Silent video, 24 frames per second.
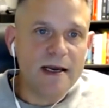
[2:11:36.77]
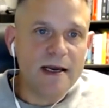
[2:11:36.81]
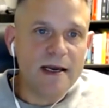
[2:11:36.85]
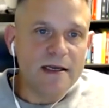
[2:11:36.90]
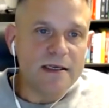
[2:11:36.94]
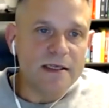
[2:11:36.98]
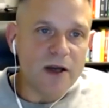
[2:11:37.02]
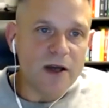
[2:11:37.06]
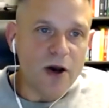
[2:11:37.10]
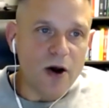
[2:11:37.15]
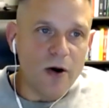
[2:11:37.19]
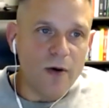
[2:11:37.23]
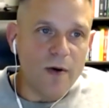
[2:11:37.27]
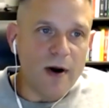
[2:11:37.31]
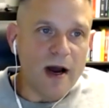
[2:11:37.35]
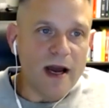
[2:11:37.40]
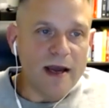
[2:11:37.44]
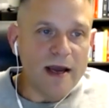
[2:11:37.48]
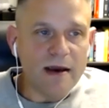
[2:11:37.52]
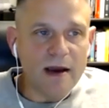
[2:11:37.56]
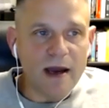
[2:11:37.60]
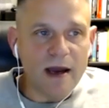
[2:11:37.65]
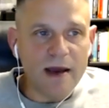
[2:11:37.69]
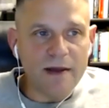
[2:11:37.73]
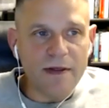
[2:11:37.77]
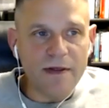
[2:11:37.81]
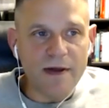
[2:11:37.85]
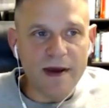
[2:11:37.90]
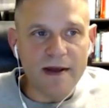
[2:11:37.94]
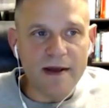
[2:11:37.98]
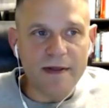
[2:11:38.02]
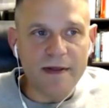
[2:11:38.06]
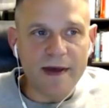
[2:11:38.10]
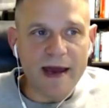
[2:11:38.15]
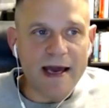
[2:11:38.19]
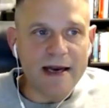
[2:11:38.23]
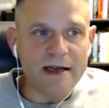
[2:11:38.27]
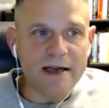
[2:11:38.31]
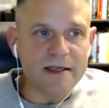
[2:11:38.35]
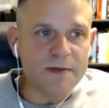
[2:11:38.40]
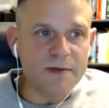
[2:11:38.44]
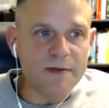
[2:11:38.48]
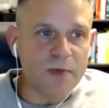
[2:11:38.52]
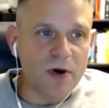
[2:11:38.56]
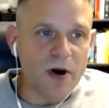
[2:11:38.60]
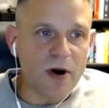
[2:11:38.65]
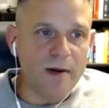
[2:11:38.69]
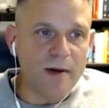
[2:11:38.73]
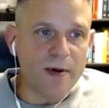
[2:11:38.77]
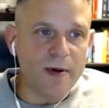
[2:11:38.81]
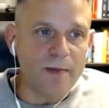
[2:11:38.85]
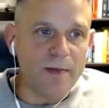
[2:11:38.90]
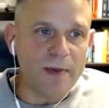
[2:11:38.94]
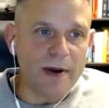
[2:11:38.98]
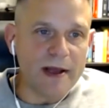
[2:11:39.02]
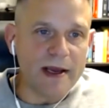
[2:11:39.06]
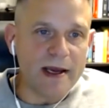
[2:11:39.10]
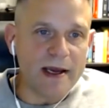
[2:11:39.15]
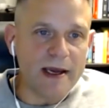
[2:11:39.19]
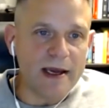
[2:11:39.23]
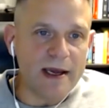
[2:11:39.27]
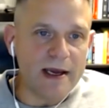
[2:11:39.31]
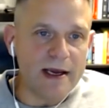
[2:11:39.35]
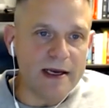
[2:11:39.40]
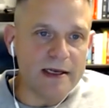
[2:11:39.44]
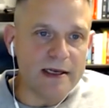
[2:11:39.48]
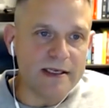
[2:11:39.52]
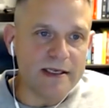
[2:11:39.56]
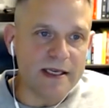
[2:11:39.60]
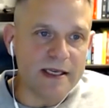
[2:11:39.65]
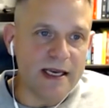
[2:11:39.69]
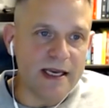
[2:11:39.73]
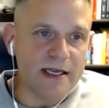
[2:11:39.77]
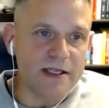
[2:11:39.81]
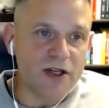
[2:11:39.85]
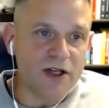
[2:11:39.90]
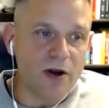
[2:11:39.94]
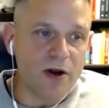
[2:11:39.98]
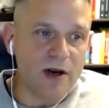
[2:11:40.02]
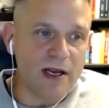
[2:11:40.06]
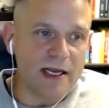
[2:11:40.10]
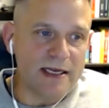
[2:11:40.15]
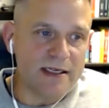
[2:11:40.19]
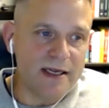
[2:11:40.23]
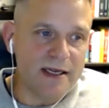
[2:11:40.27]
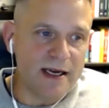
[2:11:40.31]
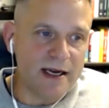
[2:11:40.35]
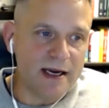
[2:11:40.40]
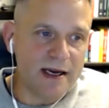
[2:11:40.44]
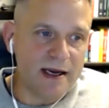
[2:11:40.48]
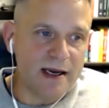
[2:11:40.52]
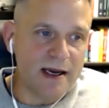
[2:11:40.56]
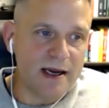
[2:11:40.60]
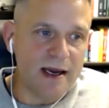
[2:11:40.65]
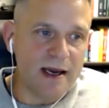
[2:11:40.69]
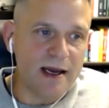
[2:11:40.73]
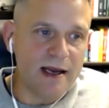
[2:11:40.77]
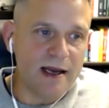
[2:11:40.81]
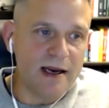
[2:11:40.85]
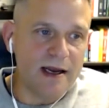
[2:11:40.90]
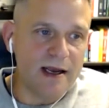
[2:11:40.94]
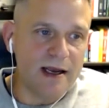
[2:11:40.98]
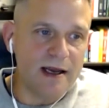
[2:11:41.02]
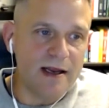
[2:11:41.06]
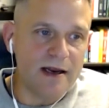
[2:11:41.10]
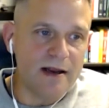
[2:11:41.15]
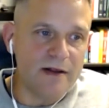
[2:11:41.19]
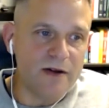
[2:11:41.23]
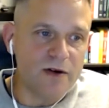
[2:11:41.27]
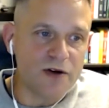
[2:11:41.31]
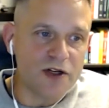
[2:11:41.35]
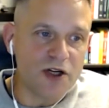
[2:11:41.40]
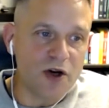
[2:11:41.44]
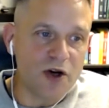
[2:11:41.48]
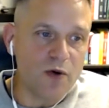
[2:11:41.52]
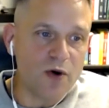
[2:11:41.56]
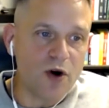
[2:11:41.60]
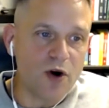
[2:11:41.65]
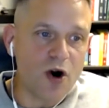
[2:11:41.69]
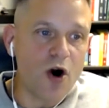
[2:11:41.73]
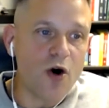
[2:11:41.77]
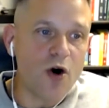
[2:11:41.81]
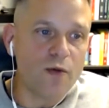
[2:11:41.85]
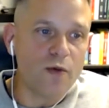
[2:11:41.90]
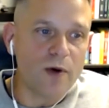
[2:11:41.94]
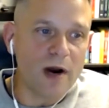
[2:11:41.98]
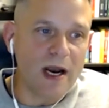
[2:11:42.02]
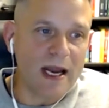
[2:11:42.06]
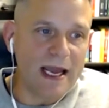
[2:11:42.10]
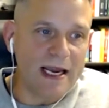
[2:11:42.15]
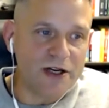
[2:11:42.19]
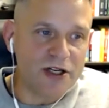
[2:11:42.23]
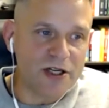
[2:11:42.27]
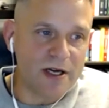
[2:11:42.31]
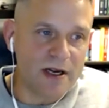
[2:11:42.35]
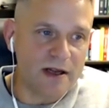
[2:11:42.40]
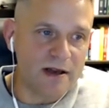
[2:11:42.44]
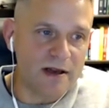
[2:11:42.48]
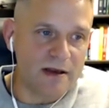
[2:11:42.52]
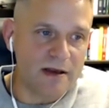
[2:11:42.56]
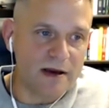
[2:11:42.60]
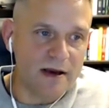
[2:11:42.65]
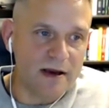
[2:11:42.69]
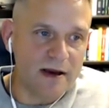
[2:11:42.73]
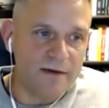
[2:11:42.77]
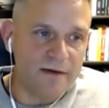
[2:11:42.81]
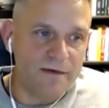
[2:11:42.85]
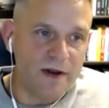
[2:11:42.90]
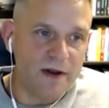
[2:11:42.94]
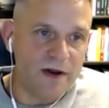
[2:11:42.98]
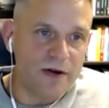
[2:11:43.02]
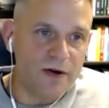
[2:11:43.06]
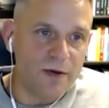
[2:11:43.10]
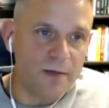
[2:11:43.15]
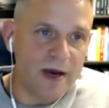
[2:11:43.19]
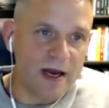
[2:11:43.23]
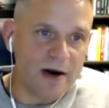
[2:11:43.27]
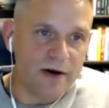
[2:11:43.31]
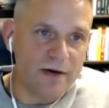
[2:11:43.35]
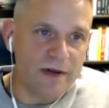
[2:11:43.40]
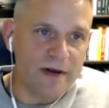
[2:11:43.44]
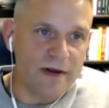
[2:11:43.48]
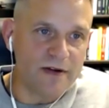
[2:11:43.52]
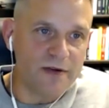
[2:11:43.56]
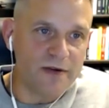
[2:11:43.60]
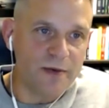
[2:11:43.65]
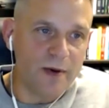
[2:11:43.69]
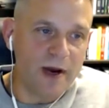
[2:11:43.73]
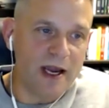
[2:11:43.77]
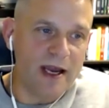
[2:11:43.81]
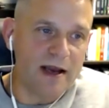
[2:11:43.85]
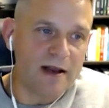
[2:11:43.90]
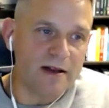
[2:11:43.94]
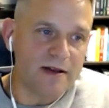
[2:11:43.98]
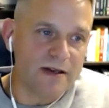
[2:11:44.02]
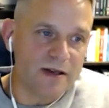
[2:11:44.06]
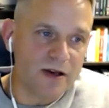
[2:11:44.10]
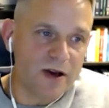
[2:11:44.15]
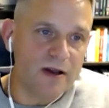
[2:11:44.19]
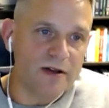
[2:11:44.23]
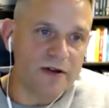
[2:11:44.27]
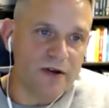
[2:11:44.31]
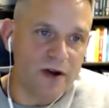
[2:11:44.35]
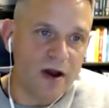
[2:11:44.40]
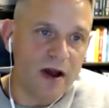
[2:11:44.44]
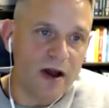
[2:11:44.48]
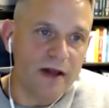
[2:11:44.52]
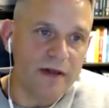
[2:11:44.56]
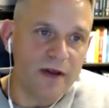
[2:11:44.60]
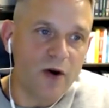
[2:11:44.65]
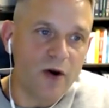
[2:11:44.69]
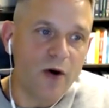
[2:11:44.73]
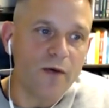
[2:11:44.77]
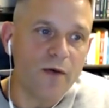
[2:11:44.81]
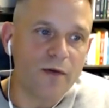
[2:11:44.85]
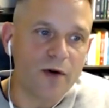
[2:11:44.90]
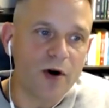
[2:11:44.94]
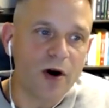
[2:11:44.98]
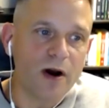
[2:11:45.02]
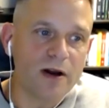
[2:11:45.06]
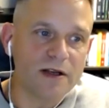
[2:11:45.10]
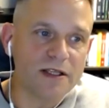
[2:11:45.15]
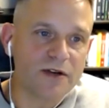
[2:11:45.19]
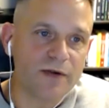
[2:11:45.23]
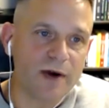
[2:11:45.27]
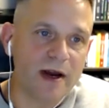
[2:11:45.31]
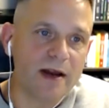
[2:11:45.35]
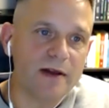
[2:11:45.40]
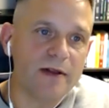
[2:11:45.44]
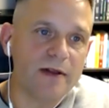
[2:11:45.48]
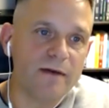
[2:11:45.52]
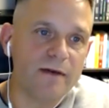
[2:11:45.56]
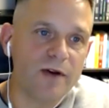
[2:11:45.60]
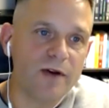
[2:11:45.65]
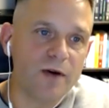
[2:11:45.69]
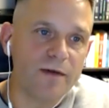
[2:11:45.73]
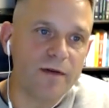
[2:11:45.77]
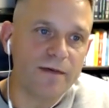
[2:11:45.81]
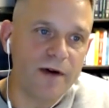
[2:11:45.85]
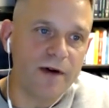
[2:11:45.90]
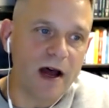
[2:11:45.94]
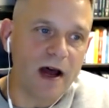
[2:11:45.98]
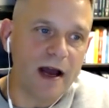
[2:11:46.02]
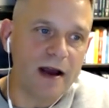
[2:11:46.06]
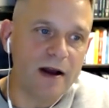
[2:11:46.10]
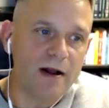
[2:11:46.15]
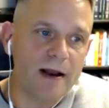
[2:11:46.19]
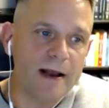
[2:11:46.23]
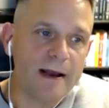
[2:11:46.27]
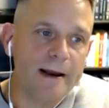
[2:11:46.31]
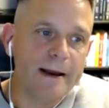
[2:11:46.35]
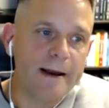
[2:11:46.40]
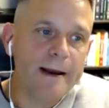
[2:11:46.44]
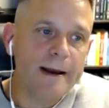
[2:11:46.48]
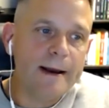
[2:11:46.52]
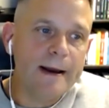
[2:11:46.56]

So I, I think that is probably it's it's holistic. It, it, there's no correlation to if you do better this way. It's it's on the overall strength of your file.